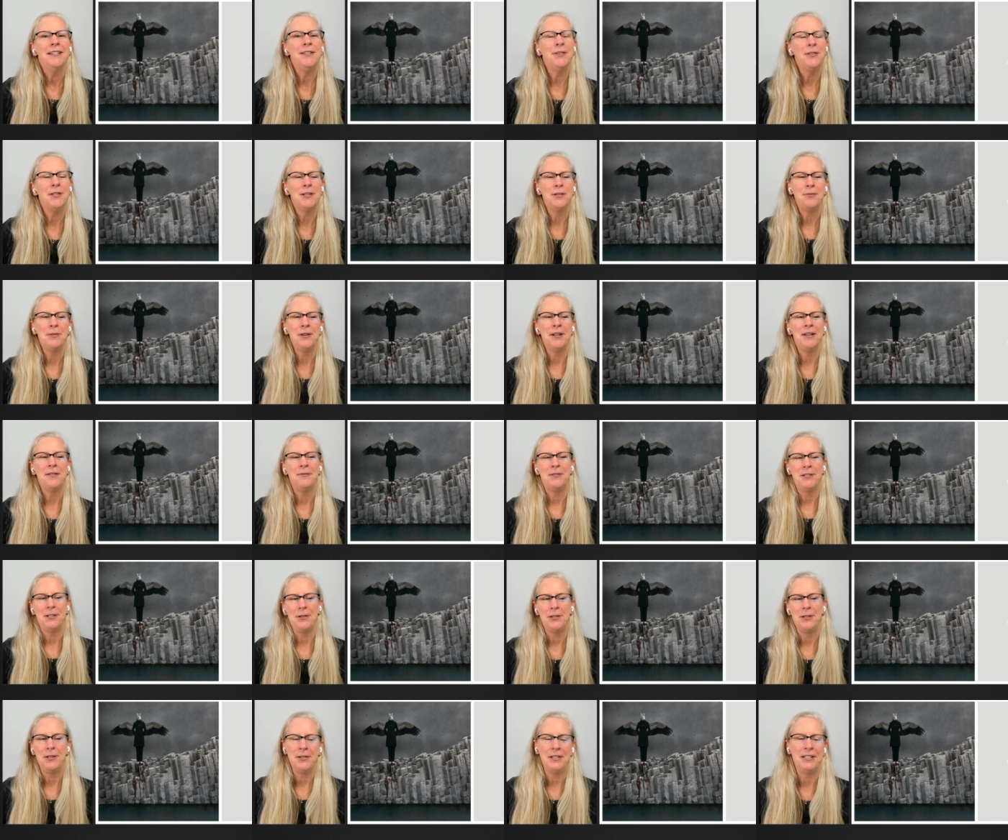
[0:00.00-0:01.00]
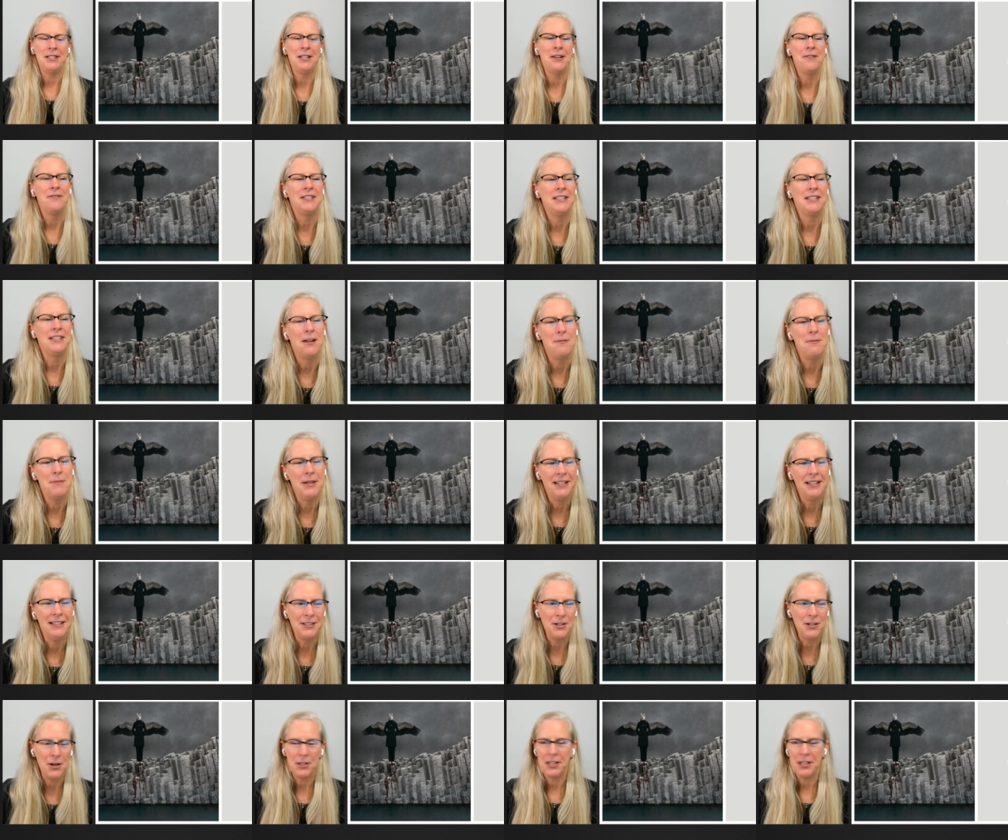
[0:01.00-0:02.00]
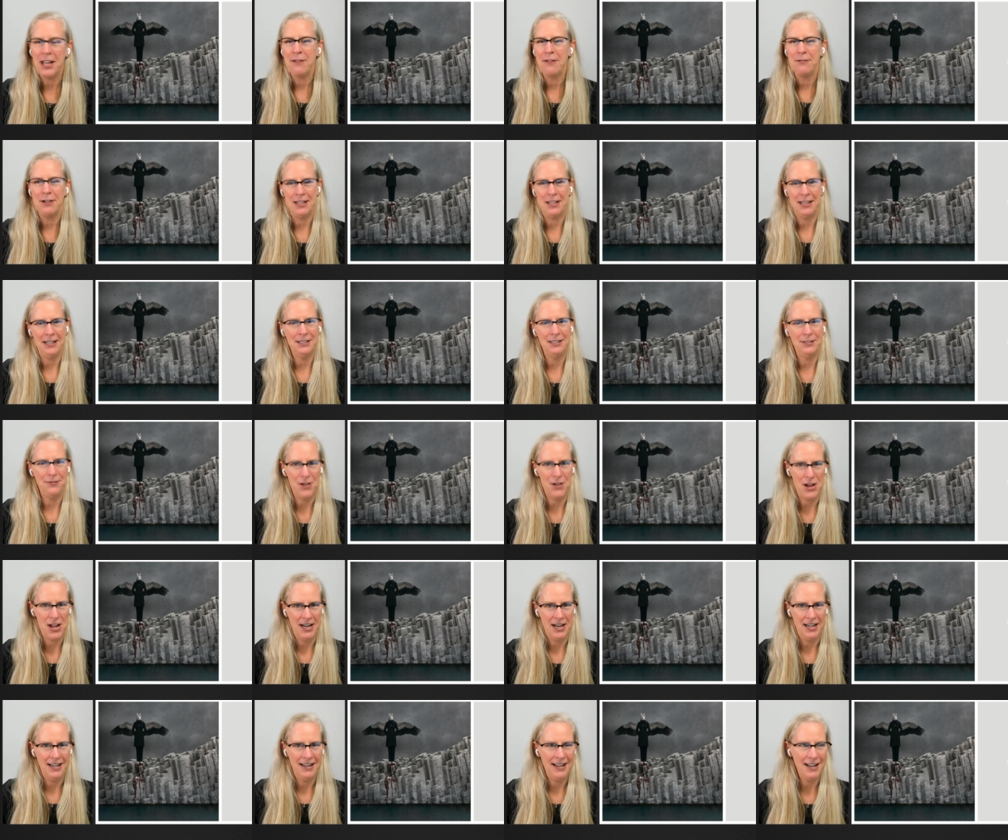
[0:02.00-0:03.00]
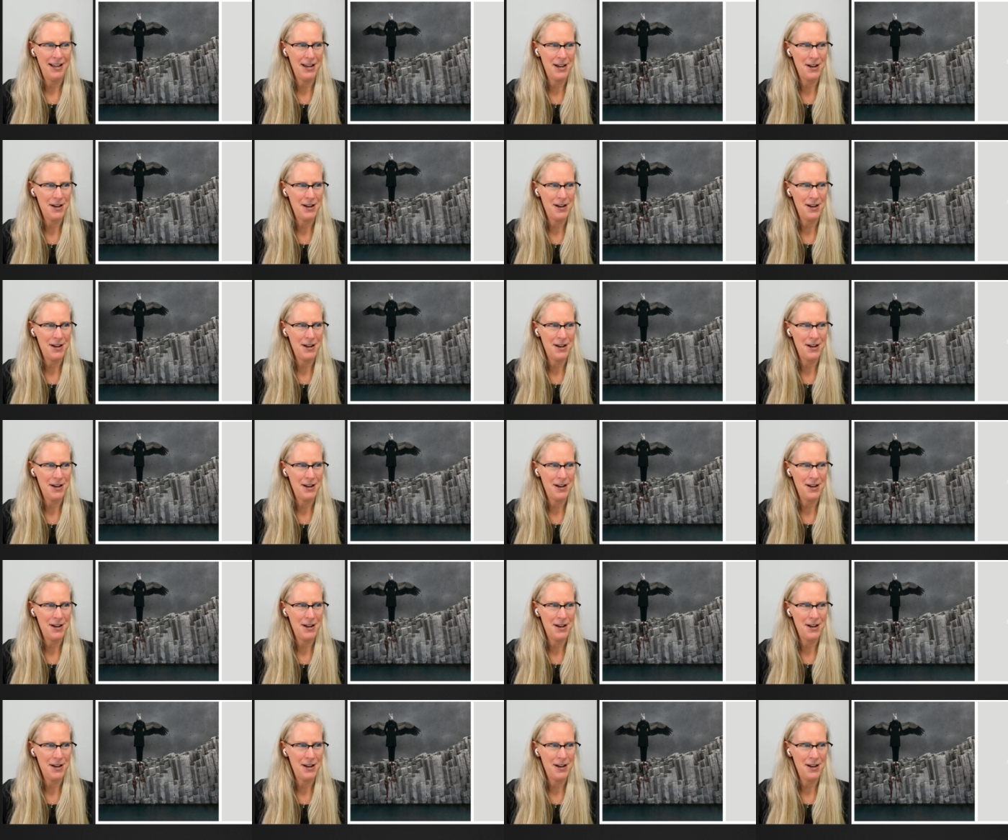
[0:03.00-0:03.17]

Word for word: So this one was also a self-assignment. It's called Everything is Fine.